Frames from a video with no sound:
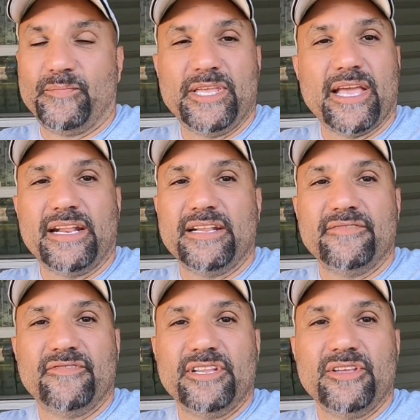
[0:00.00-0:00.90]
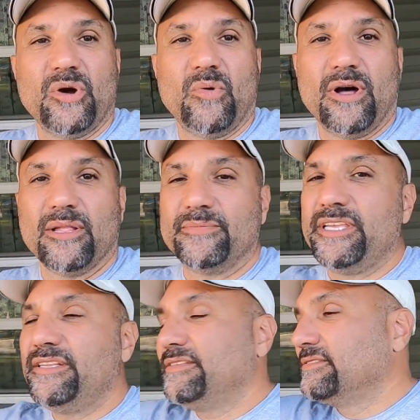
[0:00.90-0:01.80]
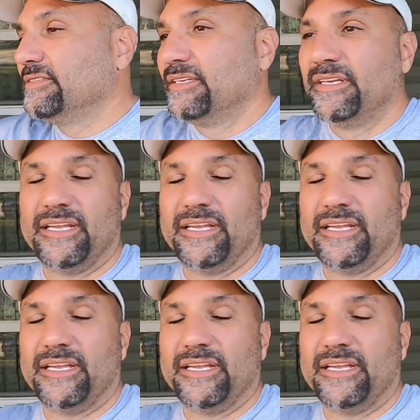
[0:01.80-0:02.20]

be editing video while I'm eating,